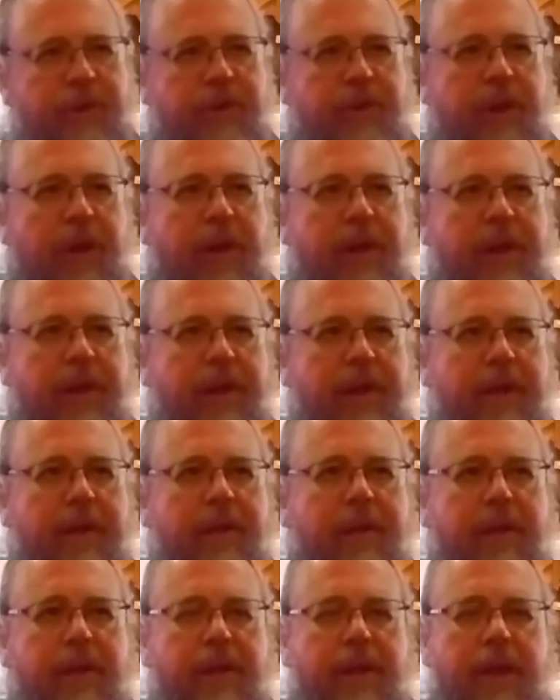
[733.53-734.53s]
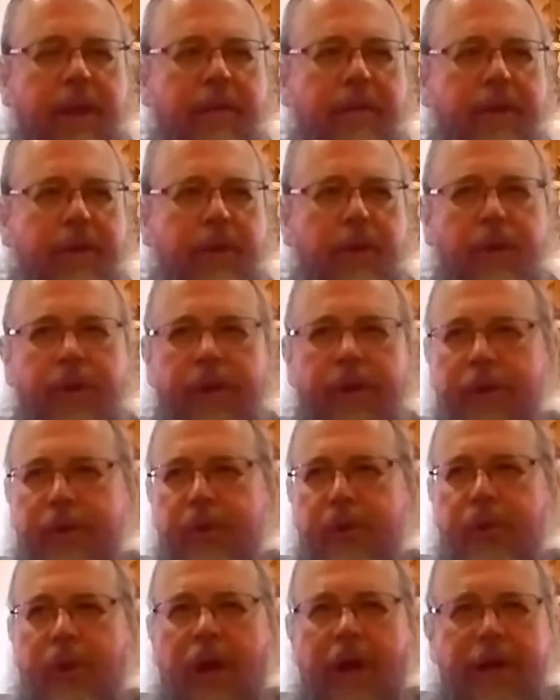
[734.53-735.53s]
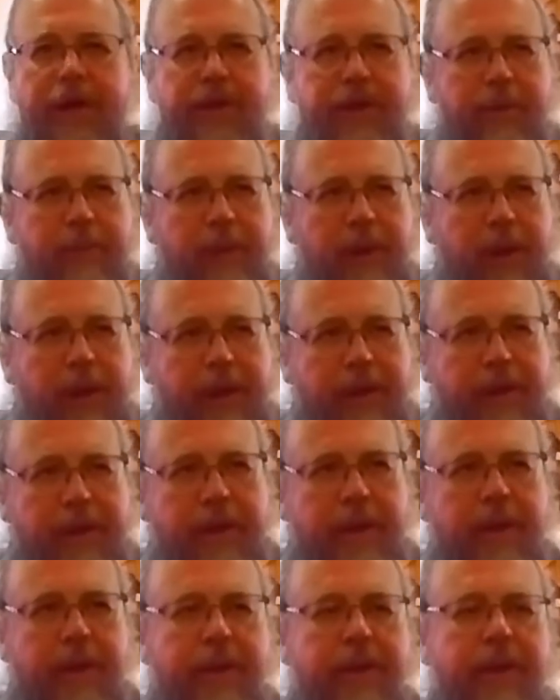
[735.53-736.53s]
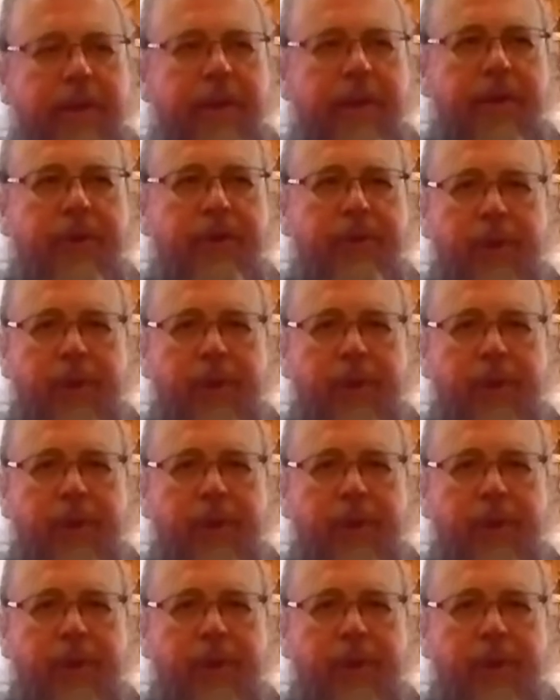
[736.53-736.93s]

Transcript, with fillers: society even though they tried to blend in and they